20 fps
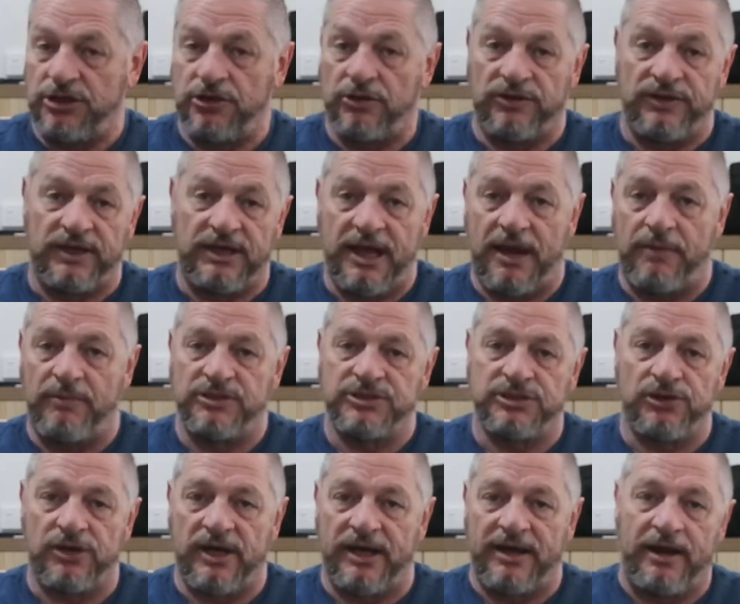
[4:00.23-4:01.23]
and the camera's
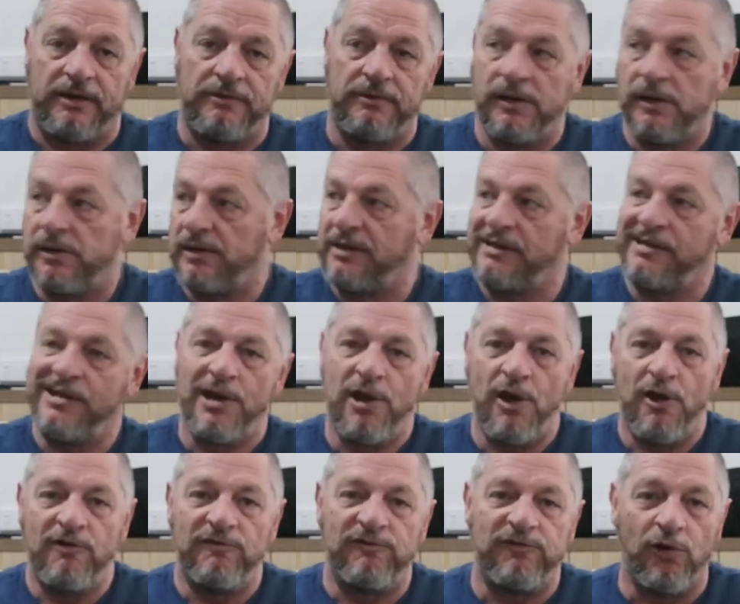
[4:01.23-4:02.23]
not going to
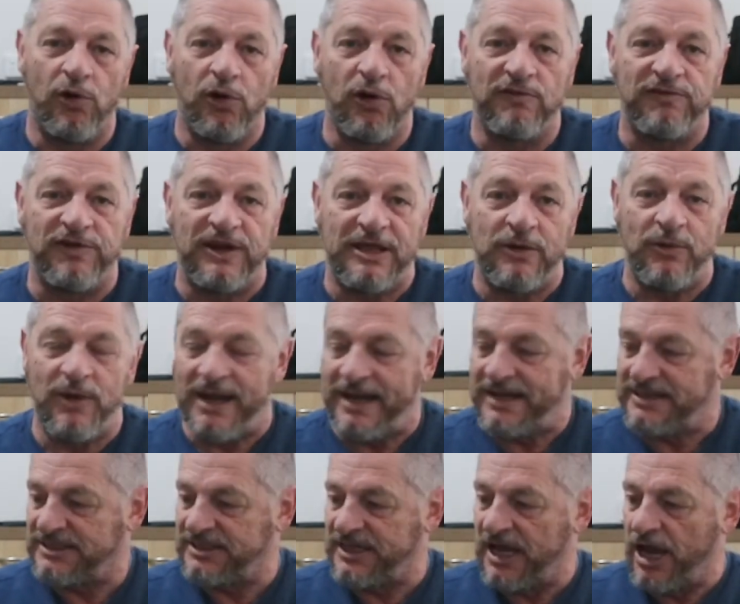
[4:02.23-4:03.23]
fall off
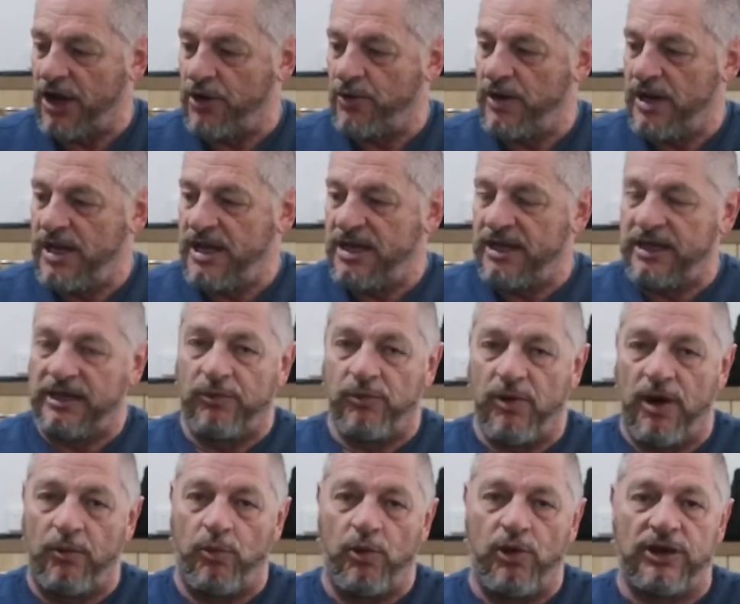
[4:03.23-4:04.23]
anywhere, so, and it
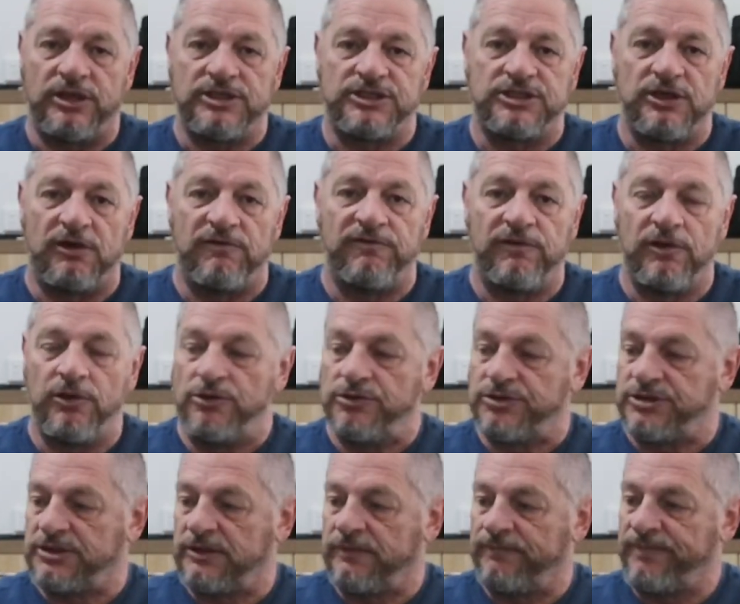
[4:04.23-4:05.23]
won't work itself
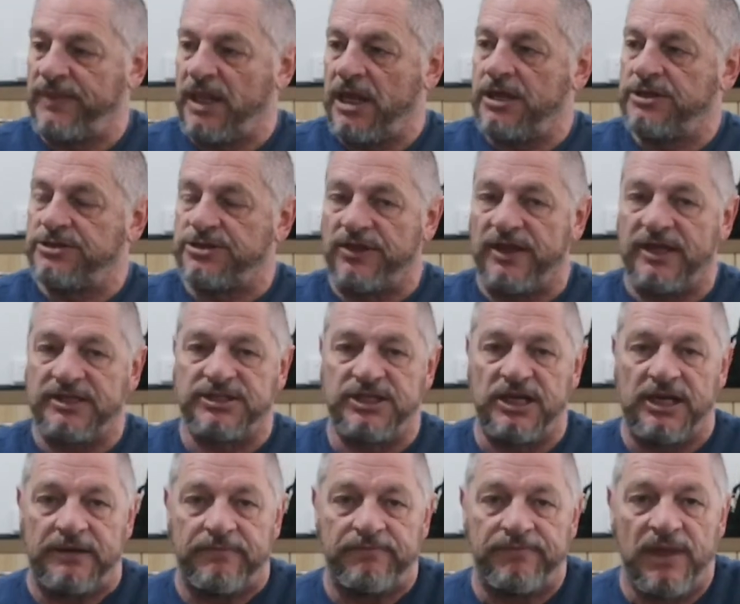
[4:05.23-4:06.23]
loose. So that's
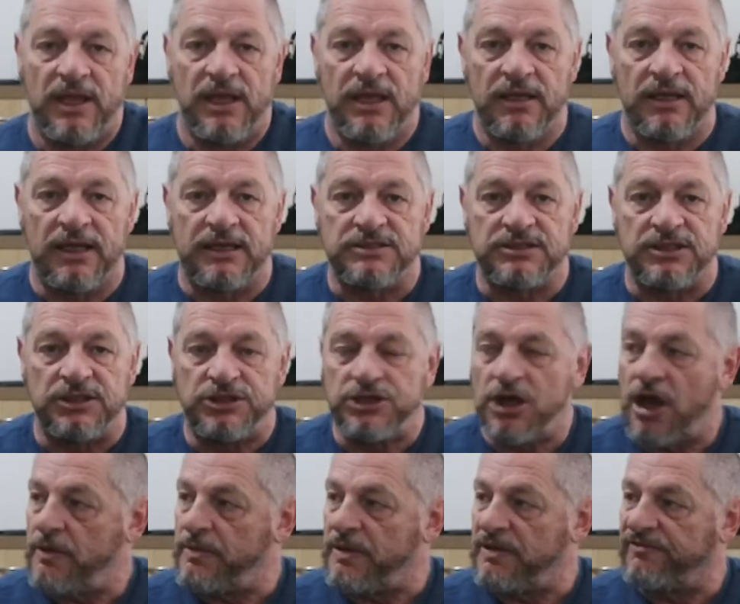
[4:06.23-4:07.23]
it. That's the
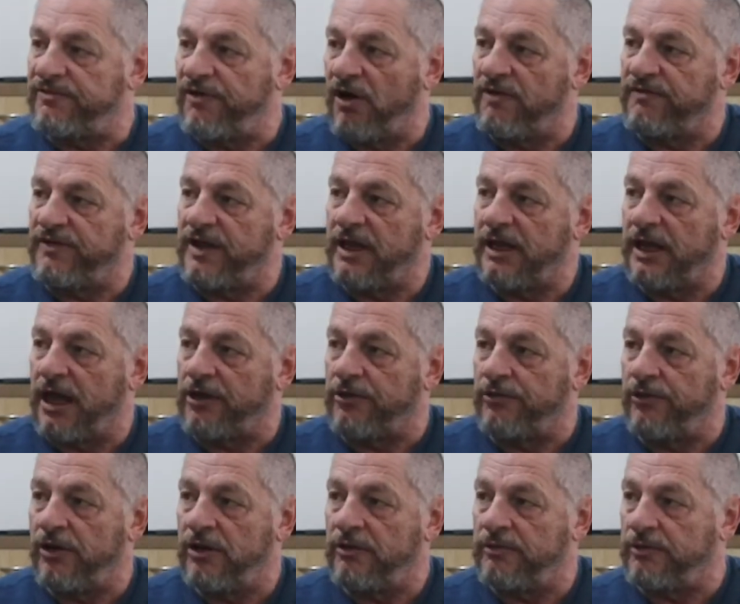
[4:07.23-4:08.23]
Joby 5 kilo
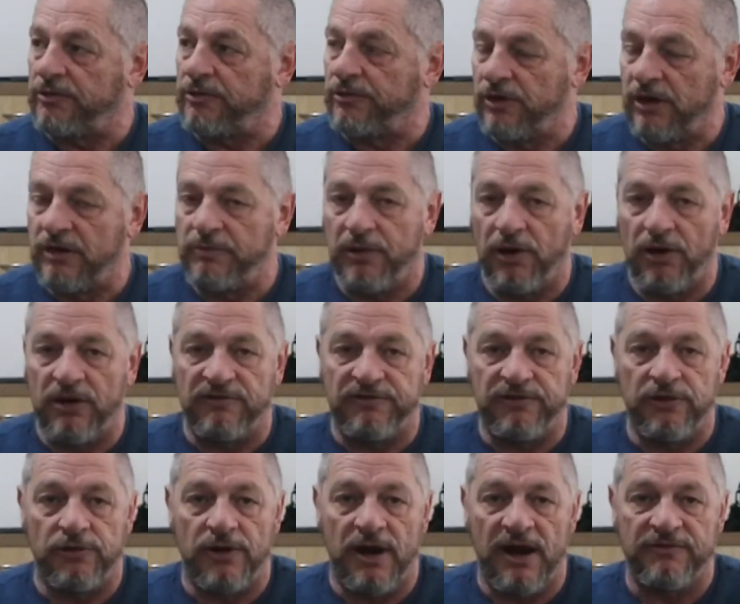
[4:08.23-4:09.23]
Gorillapod.
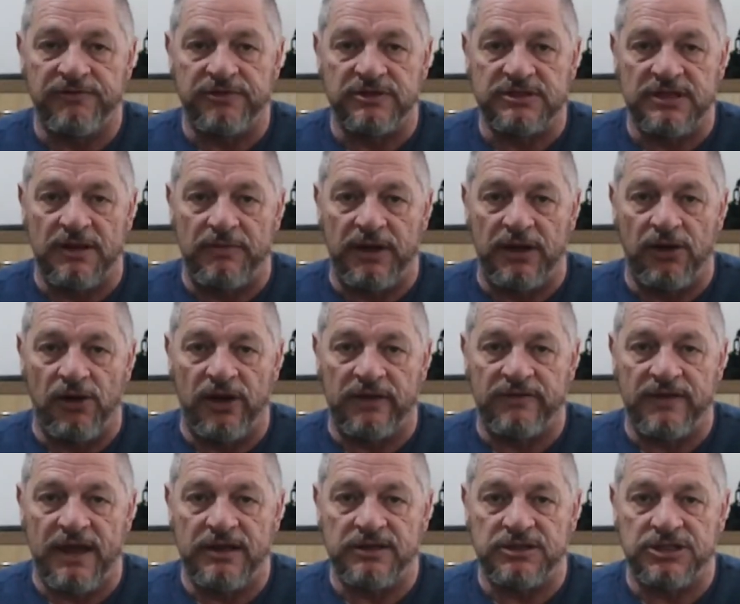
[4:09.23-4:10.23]
If you're after something like
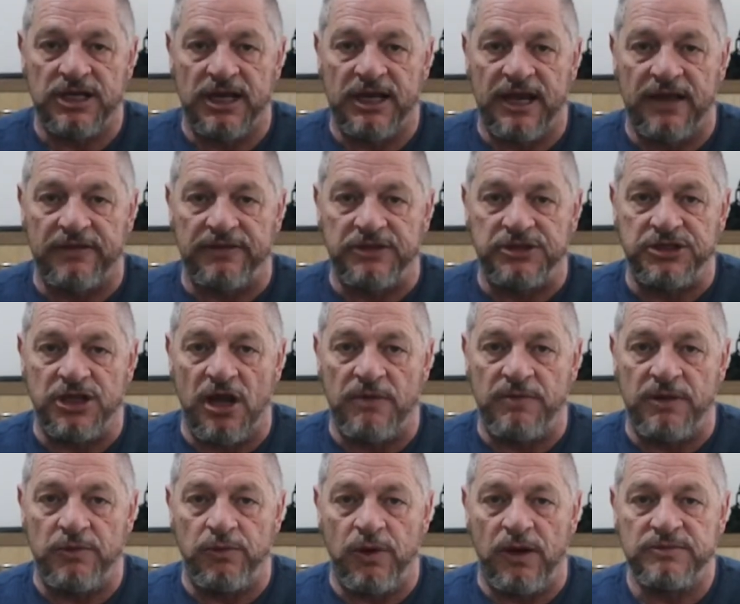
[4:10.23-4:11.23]
that, check out the
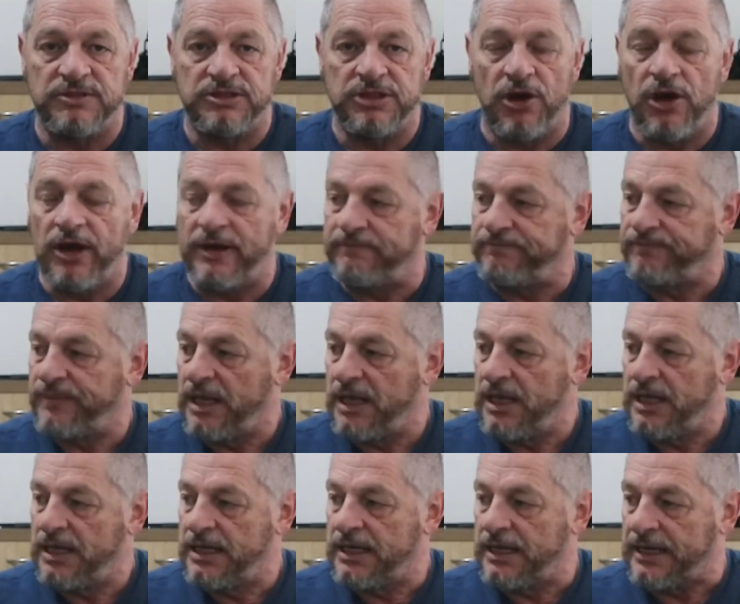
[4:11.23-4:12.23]
Joby website.
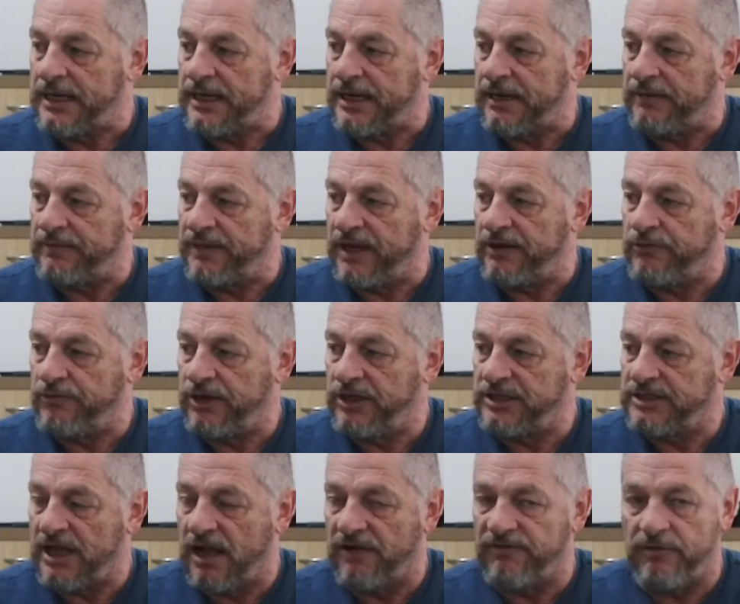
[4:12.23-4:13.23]
They
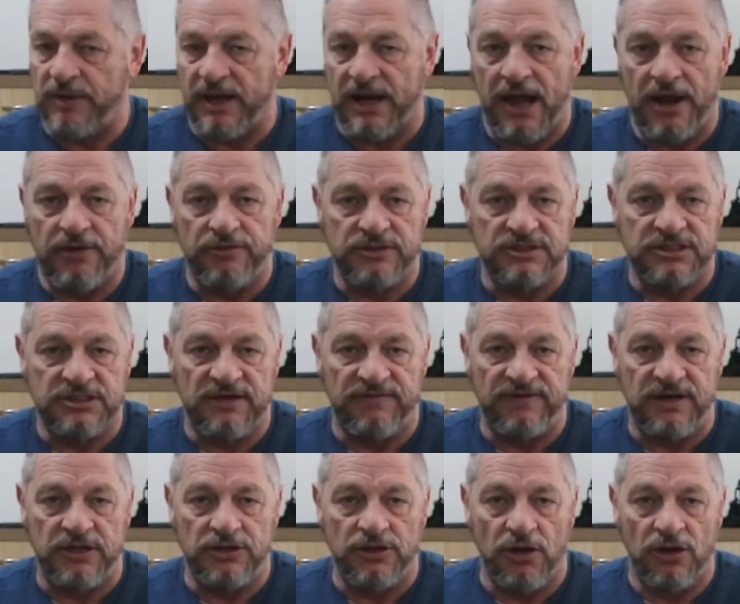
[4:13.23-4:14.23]
retail for about
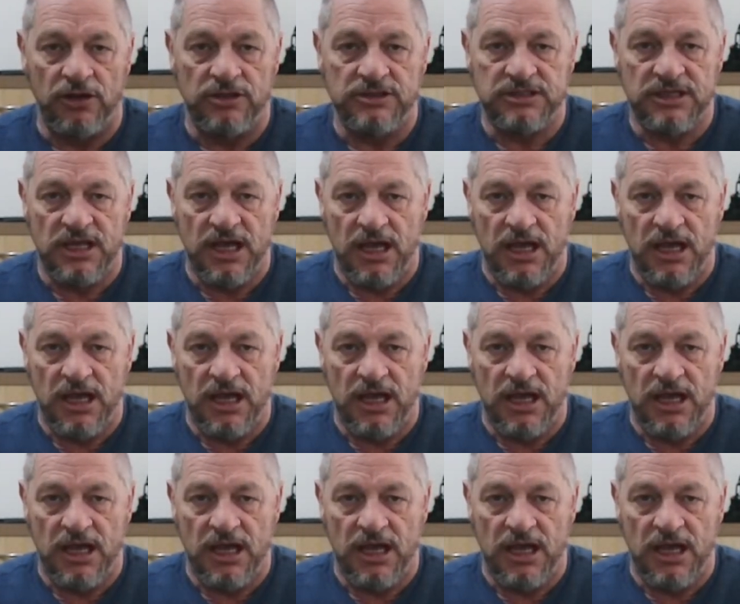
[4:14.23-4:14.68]
$170.